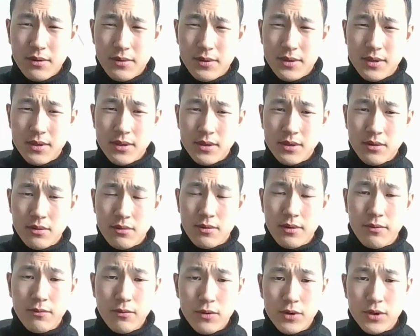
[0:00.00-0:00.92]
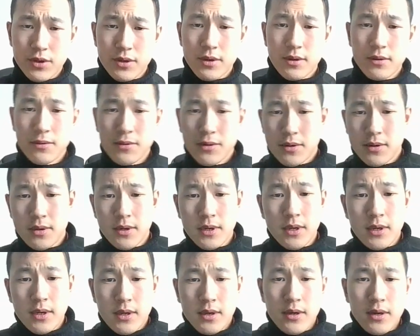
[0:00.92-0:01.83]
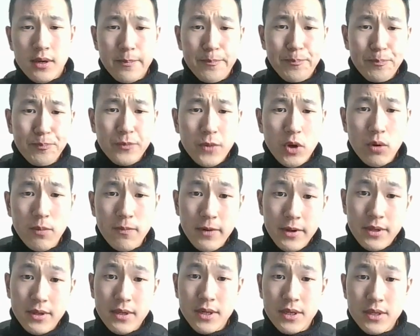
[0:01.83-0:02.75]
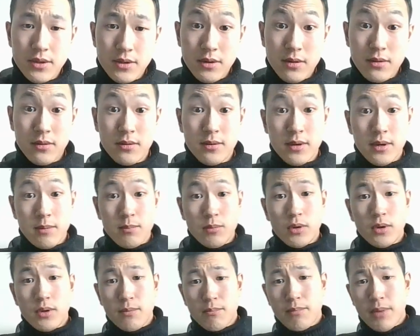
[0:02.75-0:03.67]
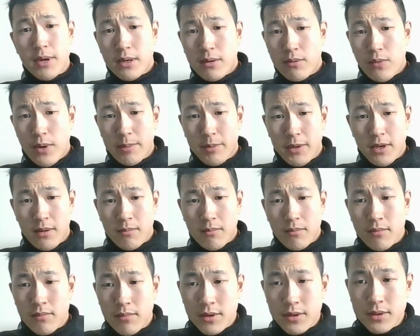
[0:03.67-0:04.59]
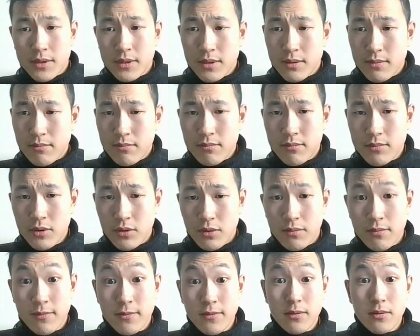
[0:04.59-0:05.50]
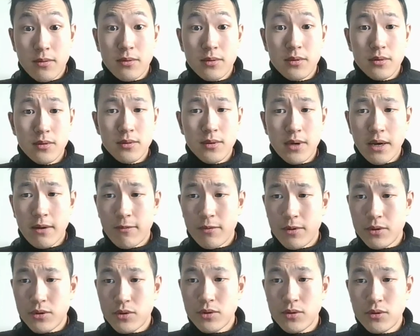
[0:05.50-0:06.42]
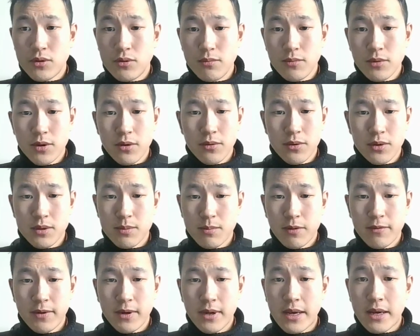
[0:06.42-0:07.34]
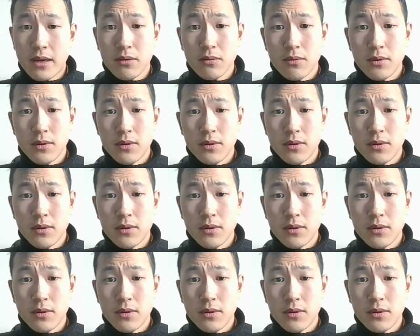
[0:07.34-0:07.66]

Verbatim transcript: but yeah, no, it's still quite washed out. Um, hopefully next year they can put in better webcam, but um, you know, for the average Zoom call, it's perfectly